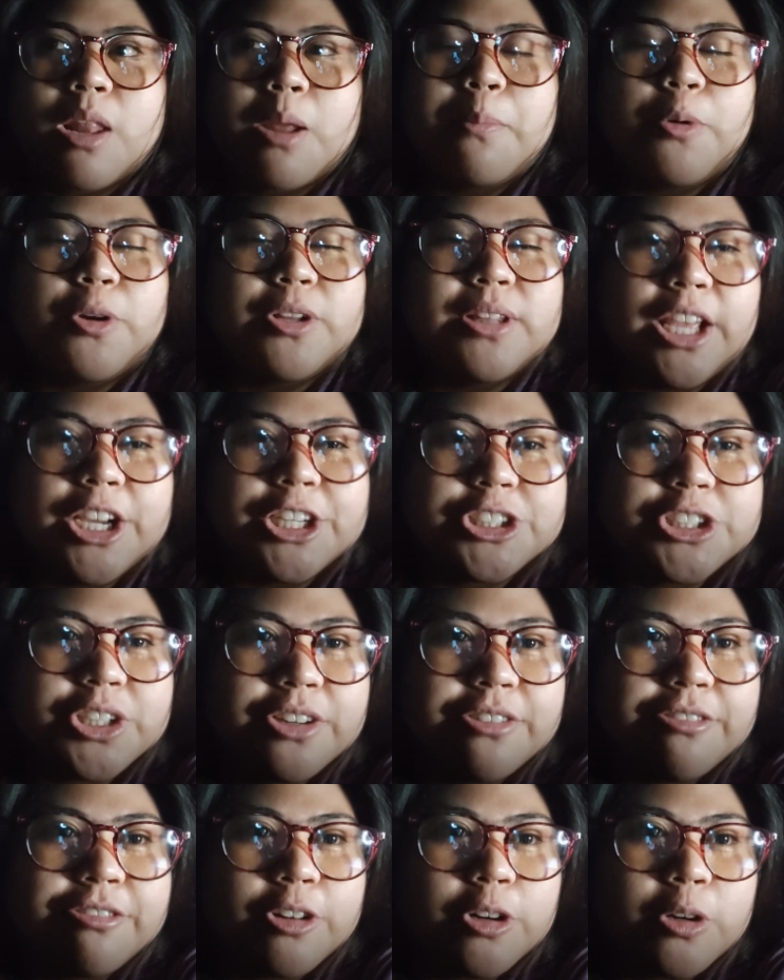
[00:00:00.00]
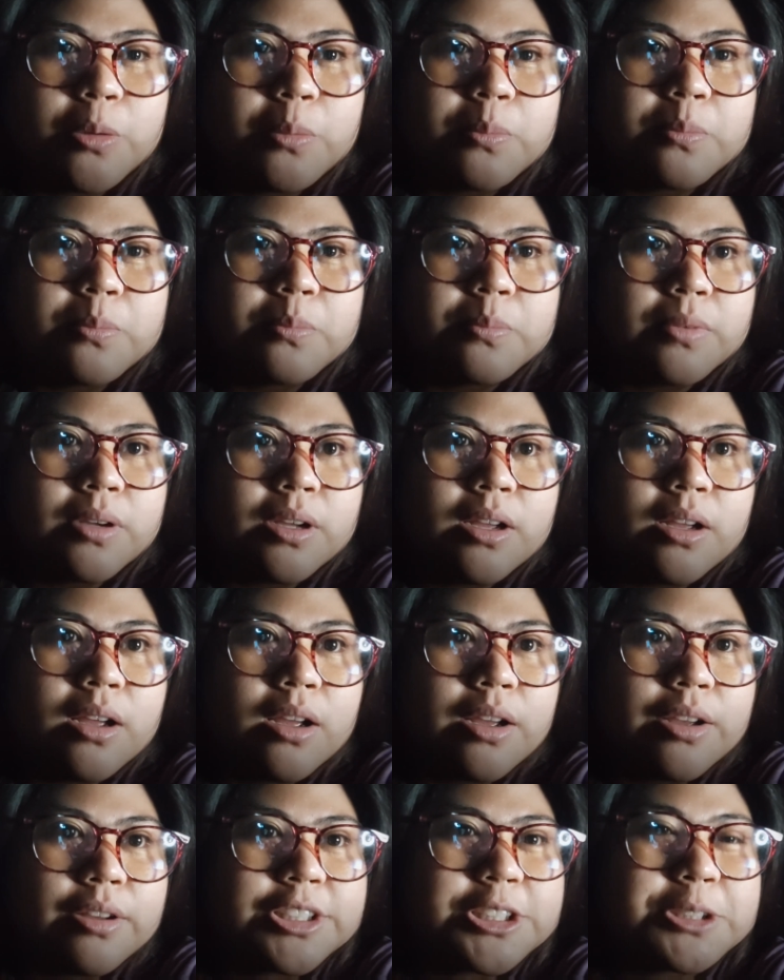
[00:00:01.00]
protection from
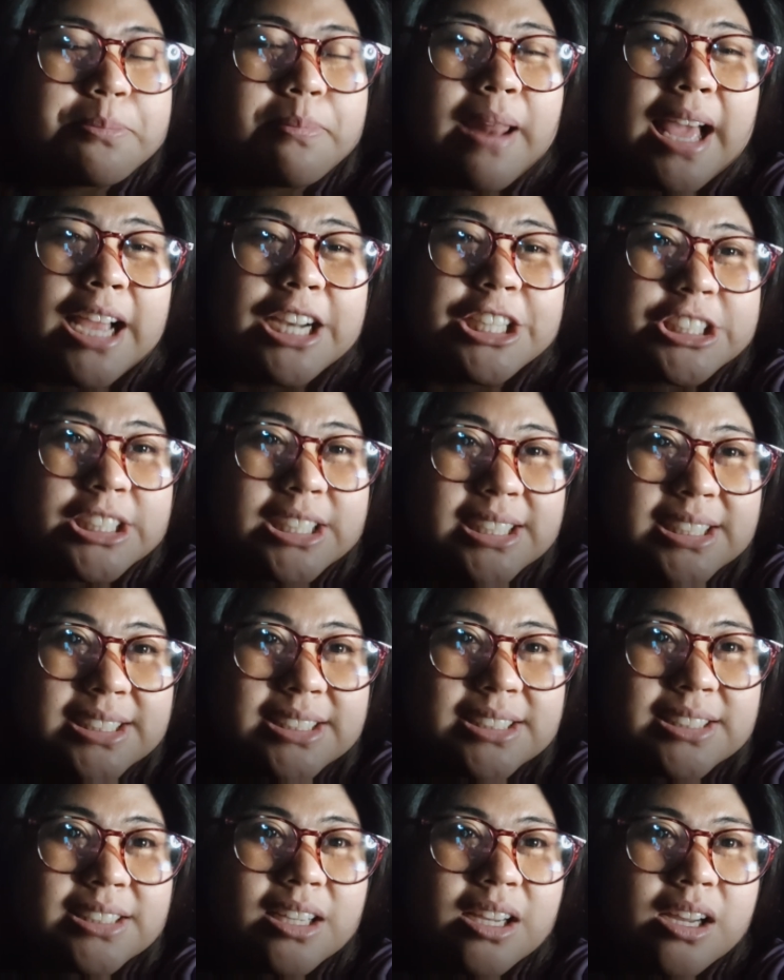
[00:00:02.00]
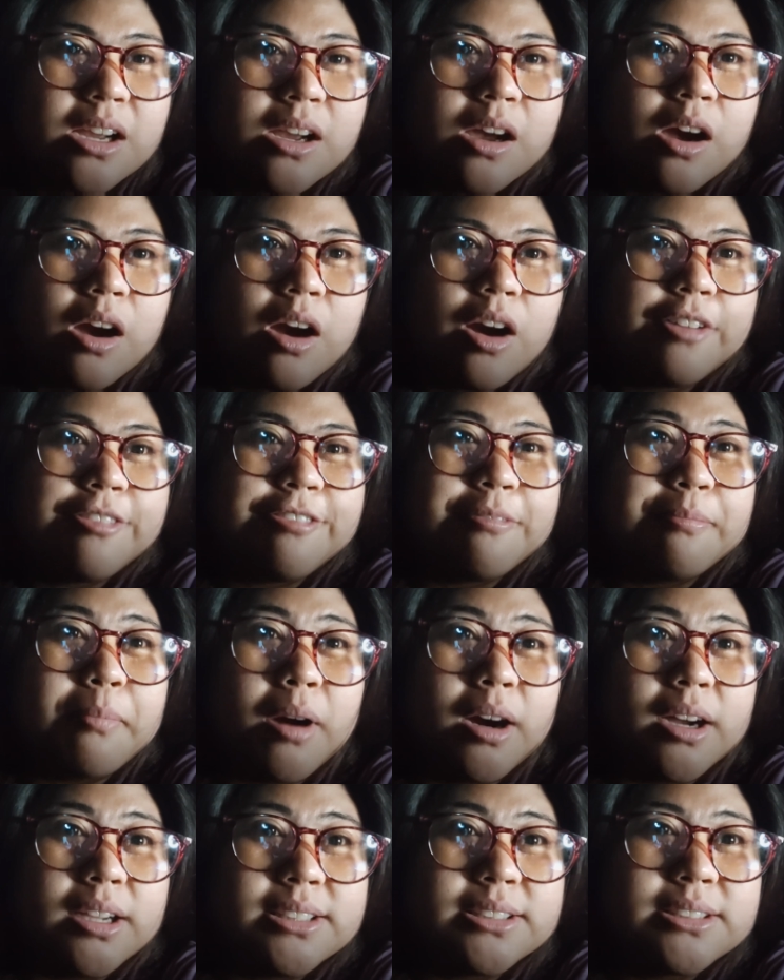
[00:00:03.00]
splashes of
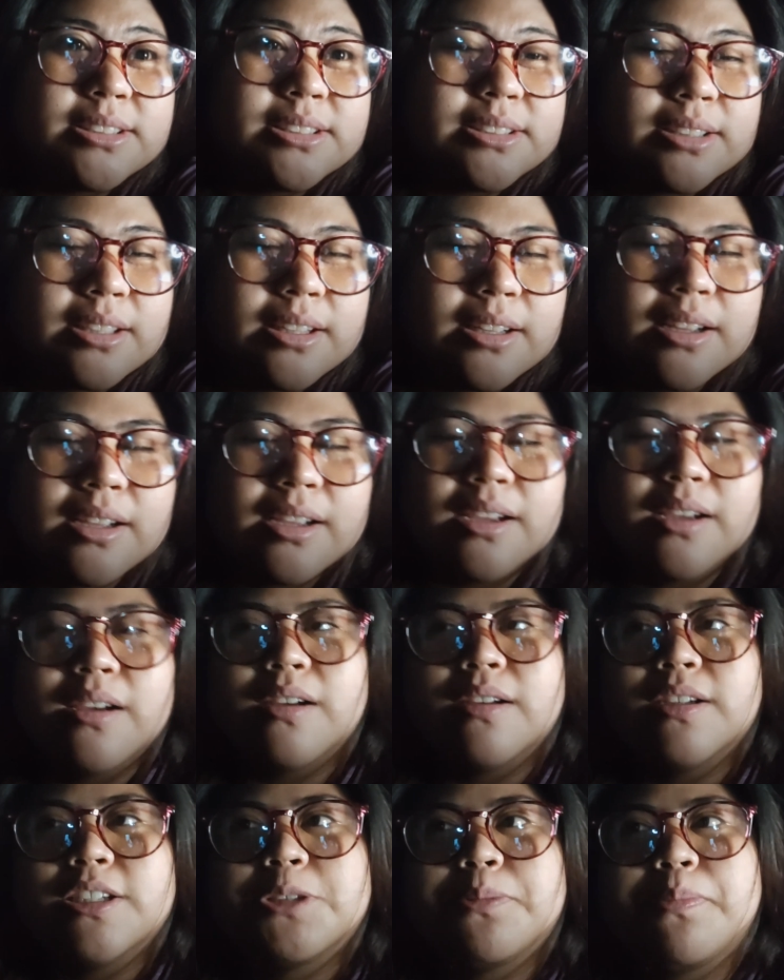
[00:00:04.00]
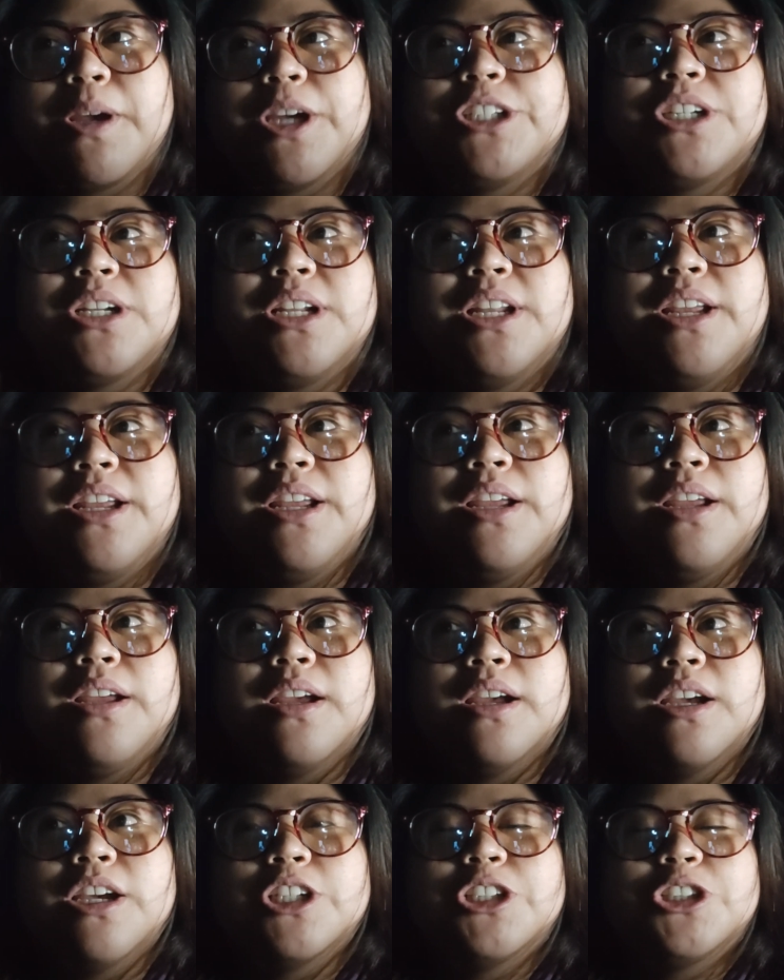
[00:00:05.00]
muds, especially
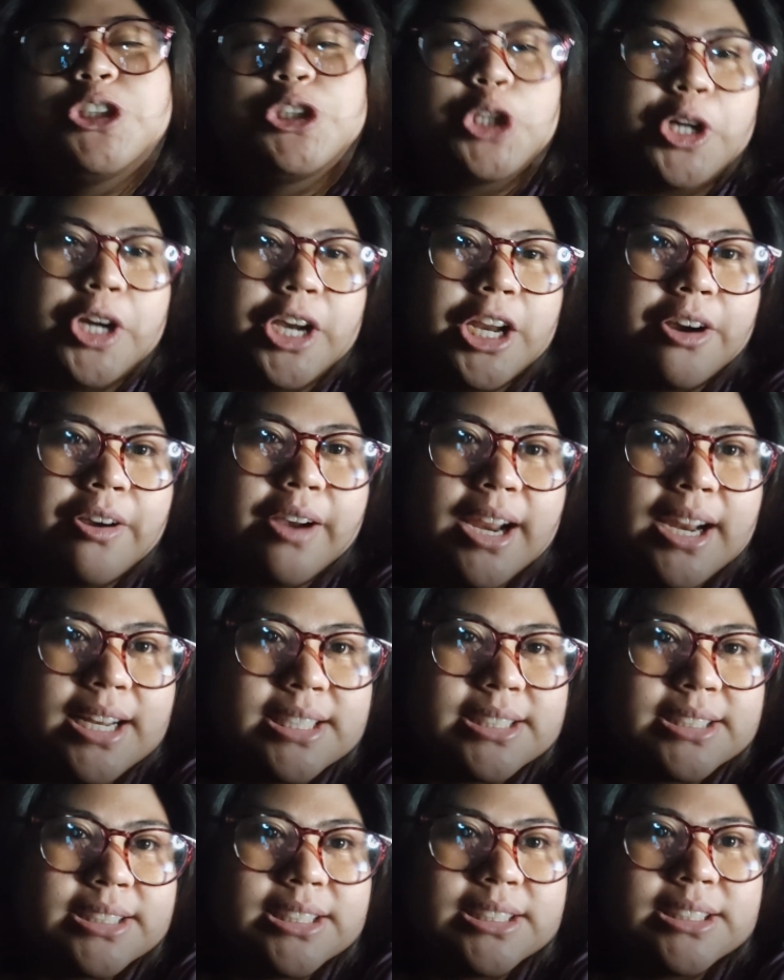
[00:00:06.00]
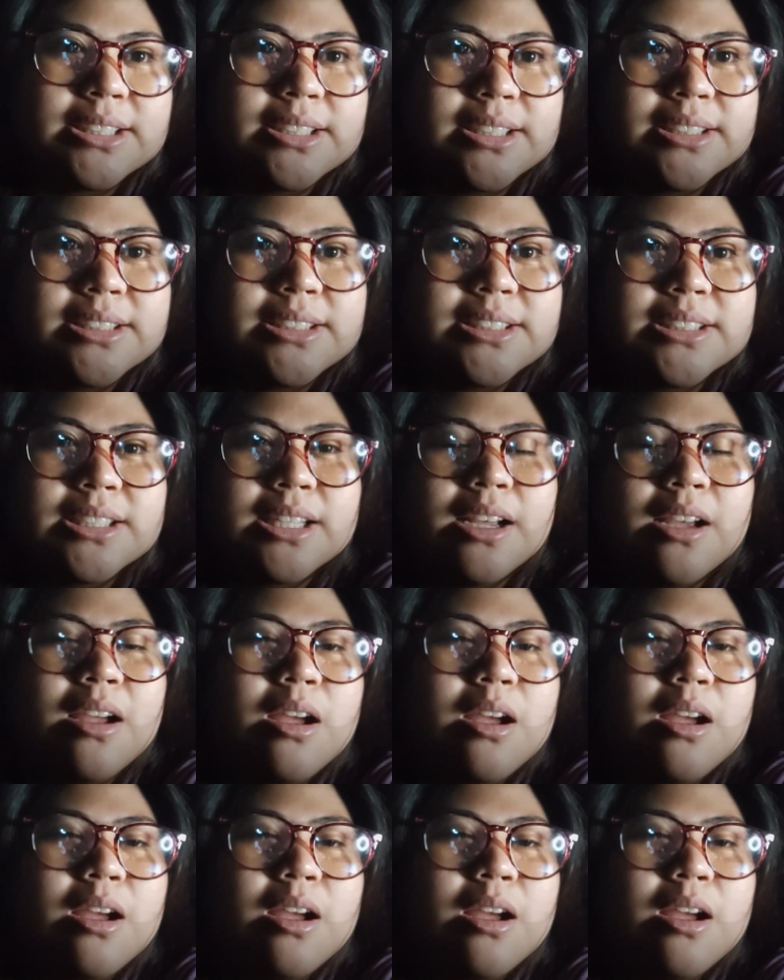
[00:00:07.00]
during rainy seasons.